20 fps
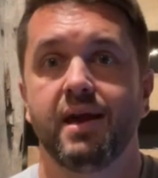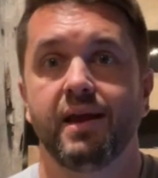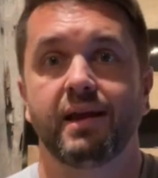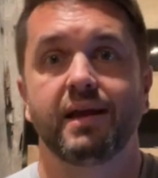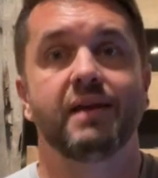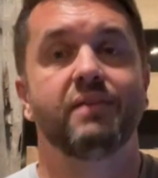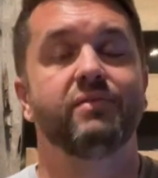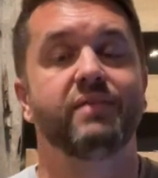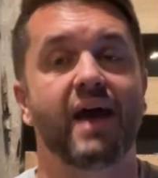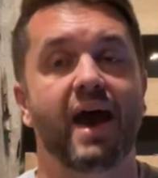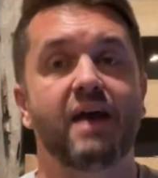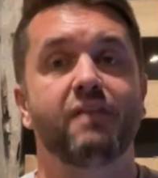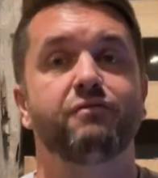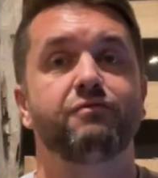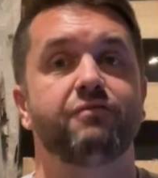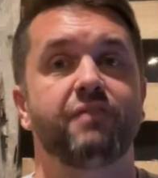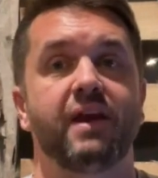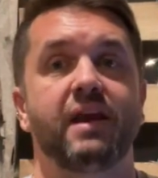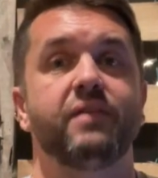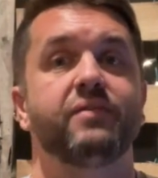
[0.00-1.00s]
Can
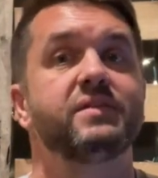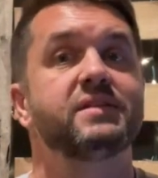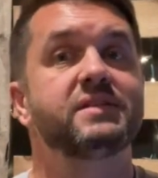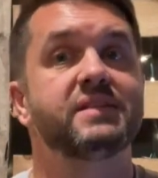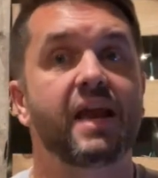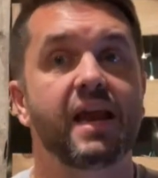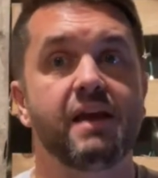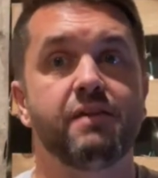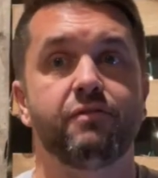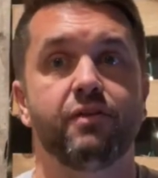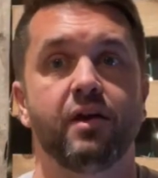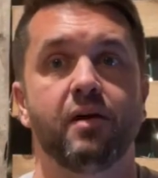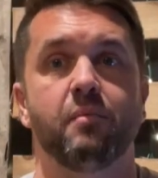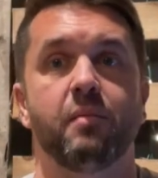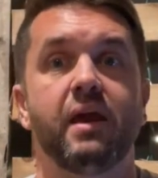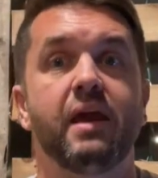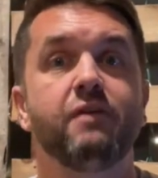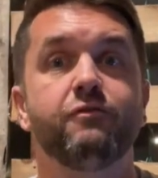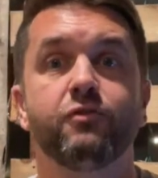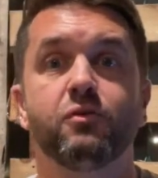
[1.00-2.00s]
that faith save him?
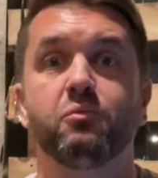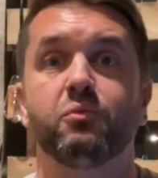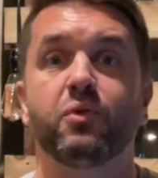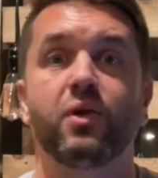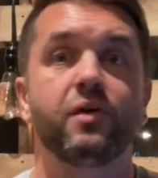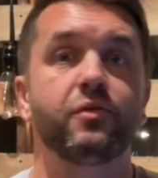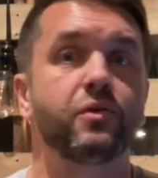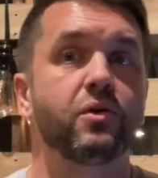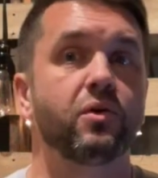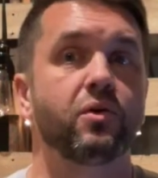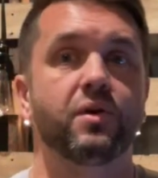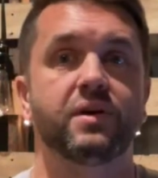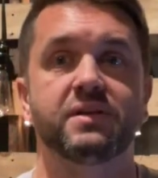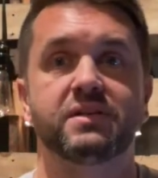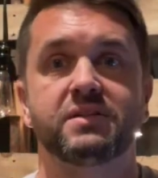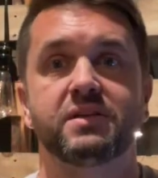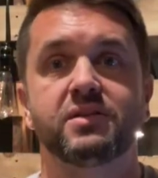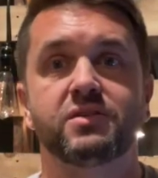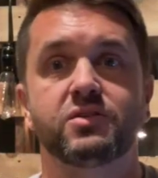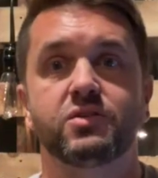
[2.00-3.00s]
If a brother or a
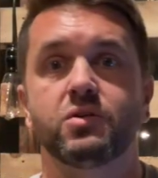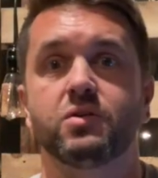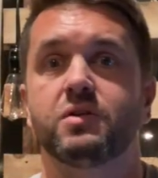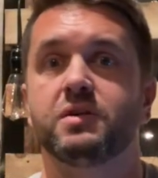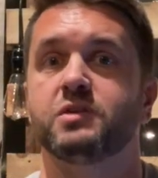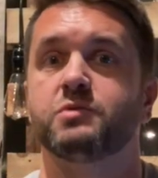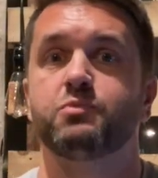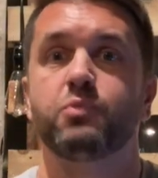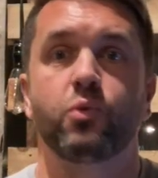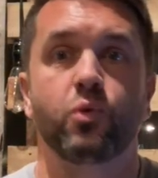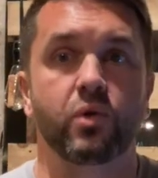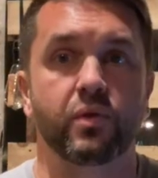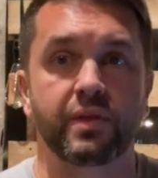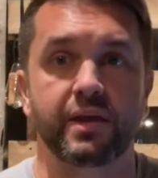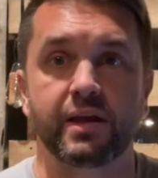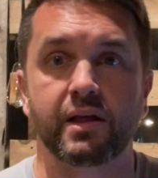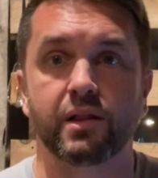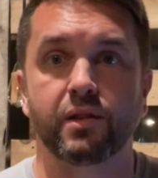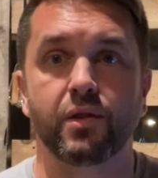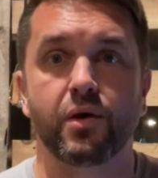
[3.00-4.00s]
sister is poorly
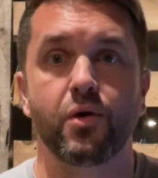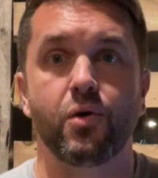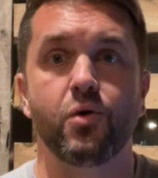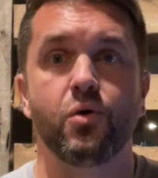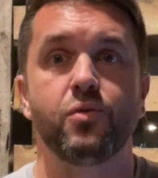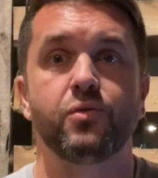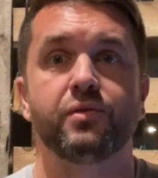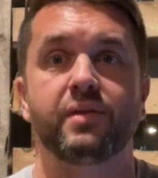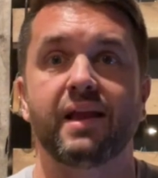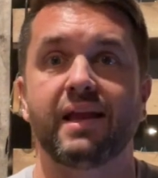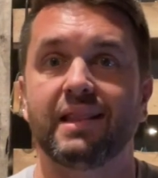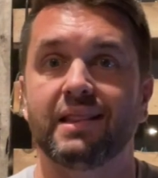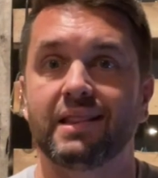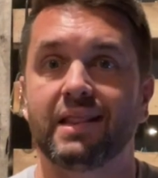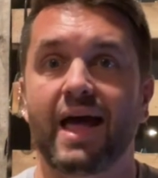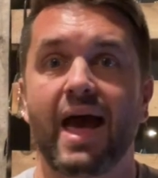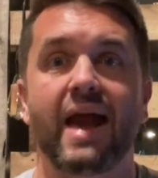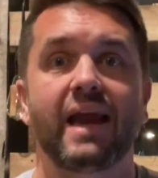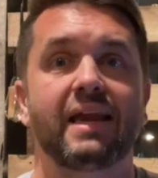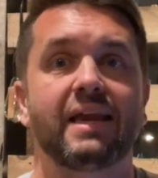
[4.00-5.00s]
clothed and
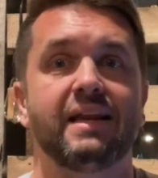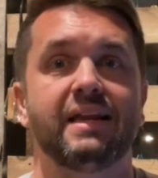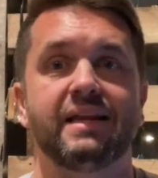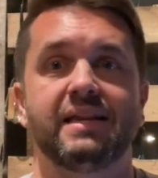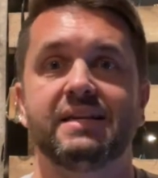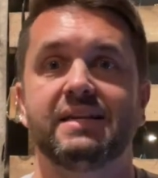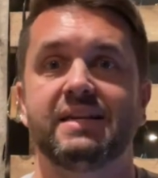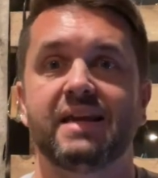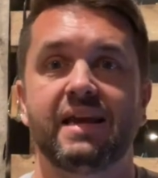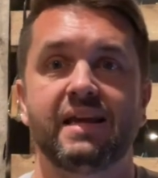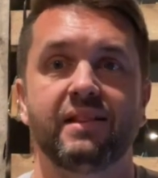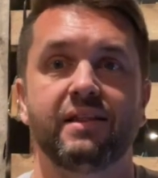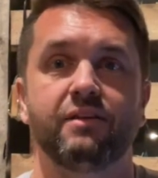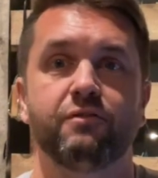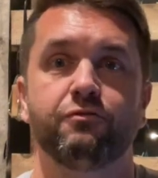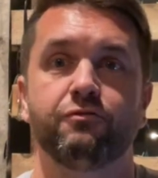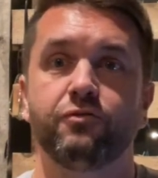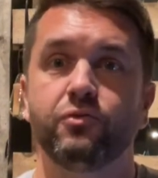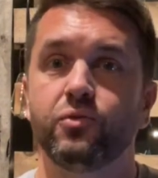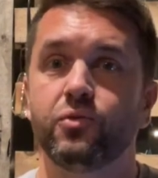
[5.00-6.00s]
lacking in daily
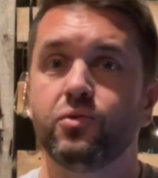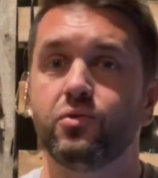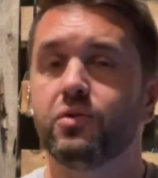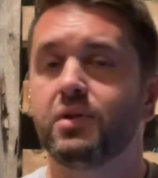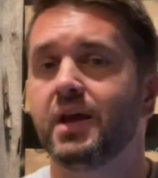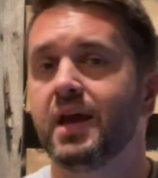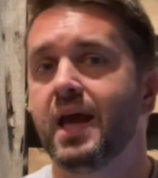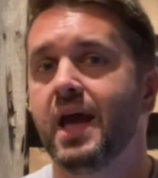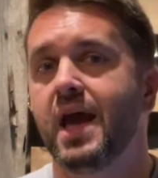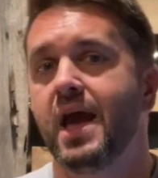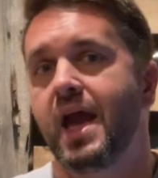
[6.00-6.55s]
food,